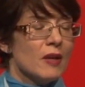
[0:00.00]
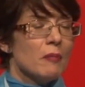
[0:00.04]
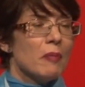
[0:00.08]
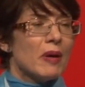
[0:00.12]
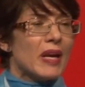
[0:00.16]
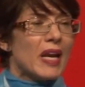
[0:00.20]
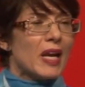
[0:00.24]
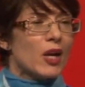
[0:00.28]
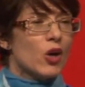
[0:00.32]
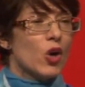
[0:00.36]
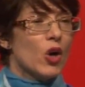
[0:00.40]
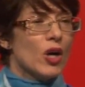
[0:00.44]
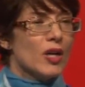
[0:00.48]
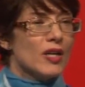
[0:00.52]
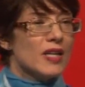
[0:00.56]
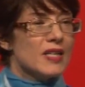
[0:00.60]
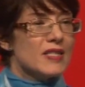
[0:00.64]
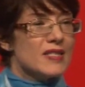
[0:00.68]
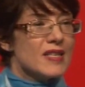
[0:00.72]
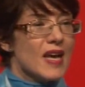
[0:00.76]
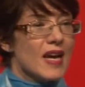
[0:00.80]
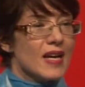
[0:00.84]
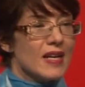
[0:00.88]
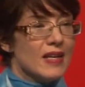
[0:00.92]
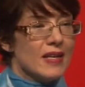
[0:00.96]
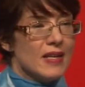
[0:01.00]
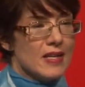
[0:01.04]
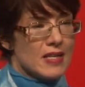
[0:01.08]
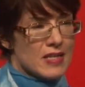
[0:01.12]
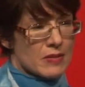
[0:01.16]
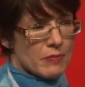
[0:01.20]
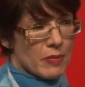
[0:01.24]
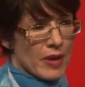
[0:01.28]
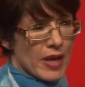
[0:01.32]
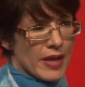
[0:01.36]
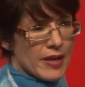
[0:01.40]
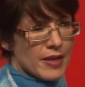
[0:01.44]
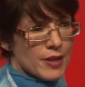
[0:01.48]
but I can't exactly
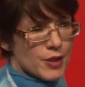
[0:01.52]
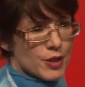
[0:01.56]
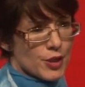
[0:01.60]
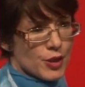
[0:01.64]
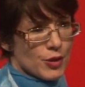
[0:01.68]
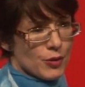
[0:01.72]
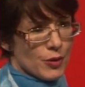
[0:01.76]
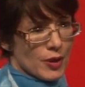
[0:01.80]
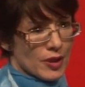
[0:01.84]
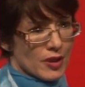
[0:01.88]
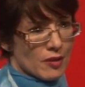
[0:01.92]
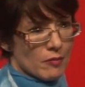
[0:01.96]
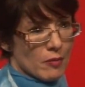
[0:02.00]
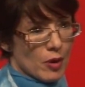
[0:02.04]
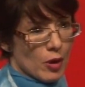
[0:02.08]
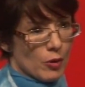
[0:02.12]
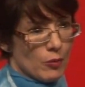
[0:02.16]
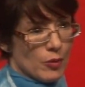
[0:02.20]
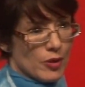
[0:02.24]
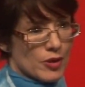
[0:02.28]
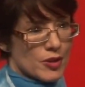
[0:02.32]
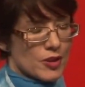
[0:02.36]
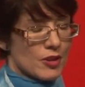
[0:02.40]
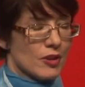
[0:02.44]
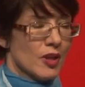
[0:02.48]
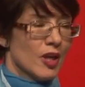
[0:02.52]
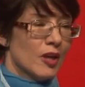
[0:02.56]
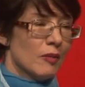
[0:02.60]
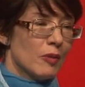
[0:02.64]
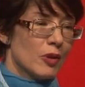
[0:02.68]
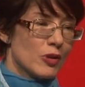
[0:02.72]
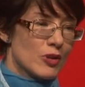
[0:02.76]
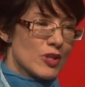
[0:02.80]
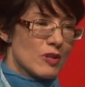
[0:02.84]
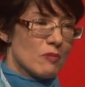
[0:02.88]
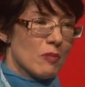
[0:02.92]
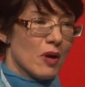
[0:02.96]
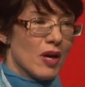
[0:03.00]
explain it to you at the moment
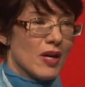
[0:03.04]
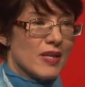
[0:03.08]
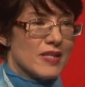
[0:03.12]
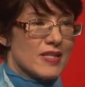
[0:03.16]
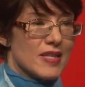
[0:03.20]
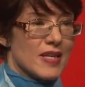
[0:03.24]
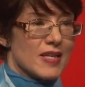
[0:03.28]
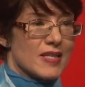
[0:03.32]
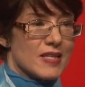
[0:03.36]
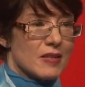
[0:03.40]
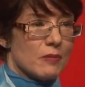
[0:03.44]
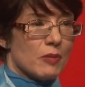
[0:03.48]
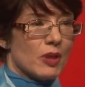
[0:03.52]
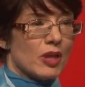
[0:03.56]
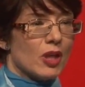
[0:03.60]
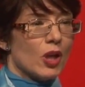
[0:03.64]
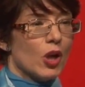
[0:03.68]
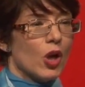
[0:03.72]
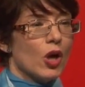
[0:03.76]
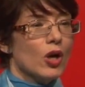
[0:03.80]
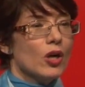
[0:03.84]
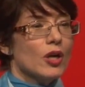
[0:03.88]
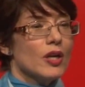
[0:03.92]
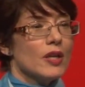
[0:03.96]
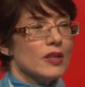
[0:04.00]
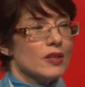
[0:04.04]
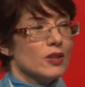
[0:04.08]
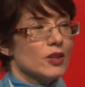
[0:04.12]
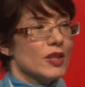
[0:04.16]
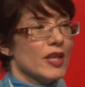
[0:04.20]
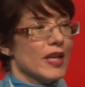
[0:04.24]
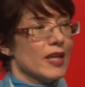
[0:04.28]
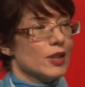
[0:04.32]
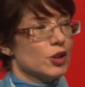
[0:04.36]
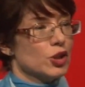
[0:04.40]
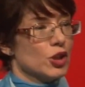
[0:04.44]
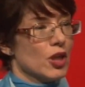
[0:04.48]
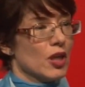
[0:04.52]
because the mind takes a bit longer to
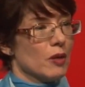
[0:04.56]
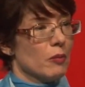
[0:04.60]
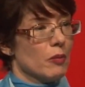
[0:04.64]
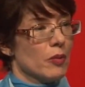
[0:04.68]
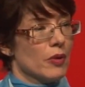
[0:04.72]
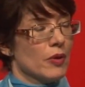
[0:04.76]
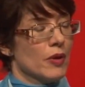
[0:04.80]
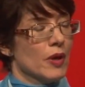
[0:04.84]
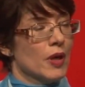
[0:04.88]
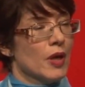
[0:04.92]
catch up.